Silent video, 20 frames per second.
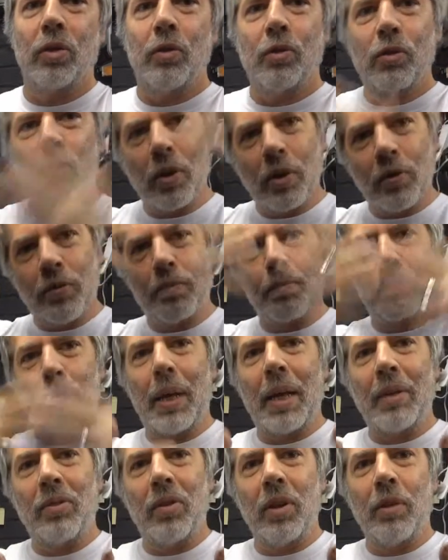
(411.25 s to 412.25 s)
you've got a
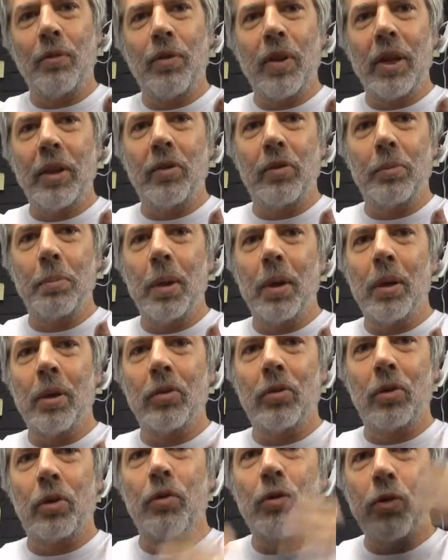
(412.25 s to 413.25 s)
plastic face
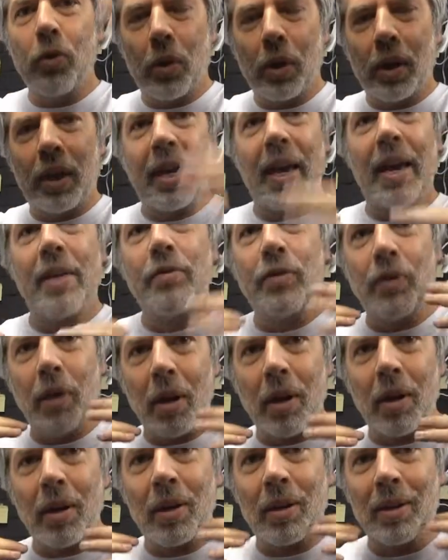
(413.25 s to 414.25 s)
mask, you've got a
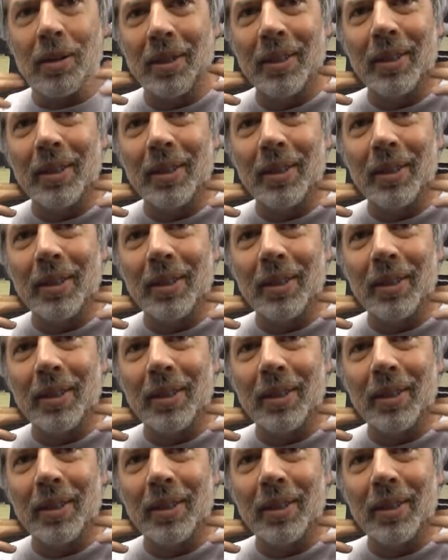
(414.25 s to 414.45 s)
Kevlar